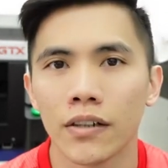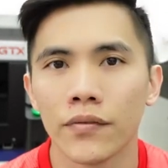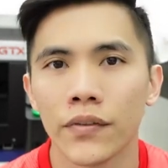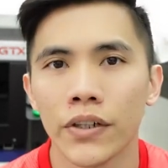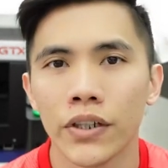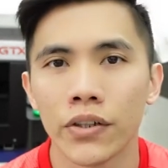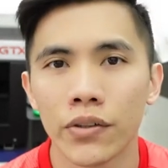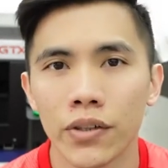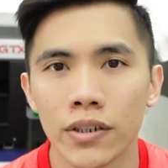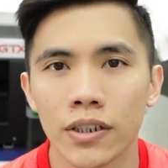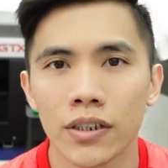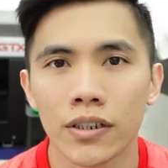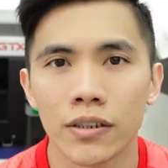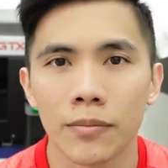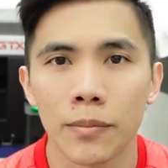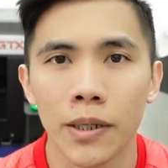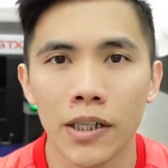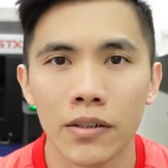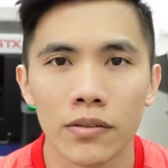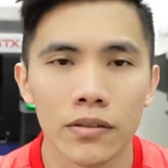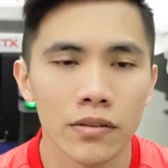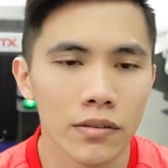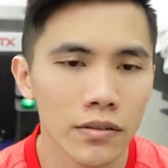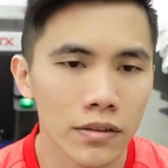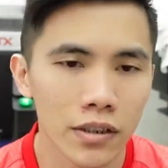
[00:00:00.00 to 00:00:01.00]
video is
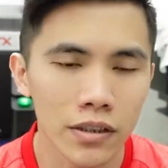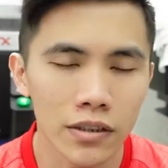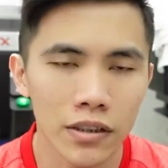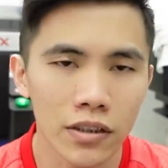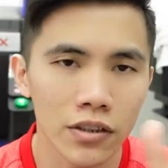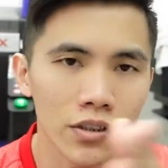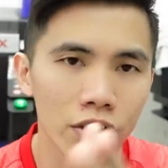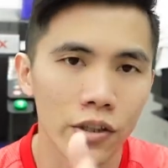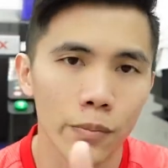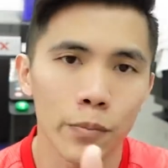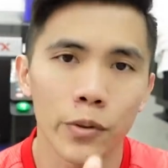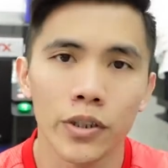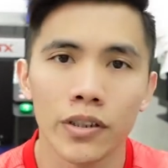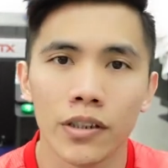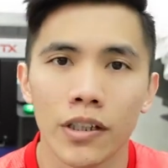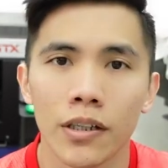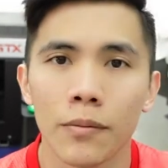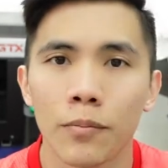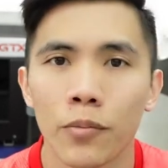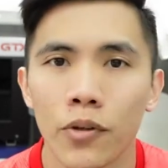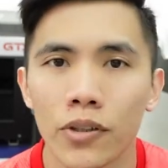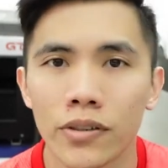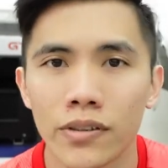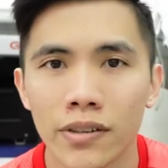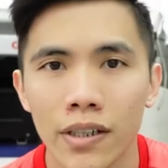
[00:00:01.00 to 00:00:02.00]
about DTG
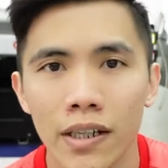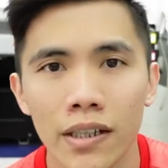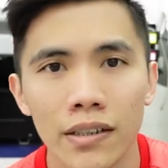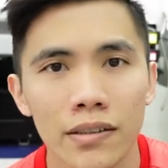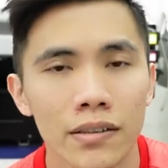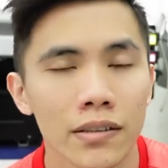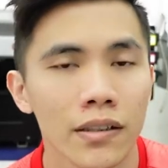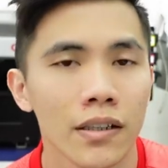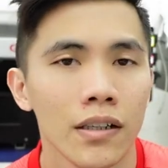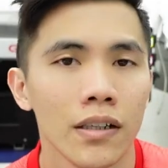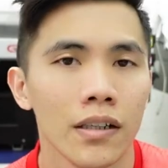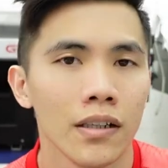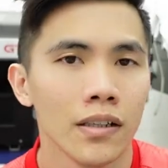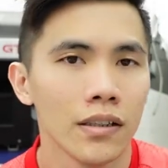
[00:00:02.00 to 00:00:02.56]
printing process.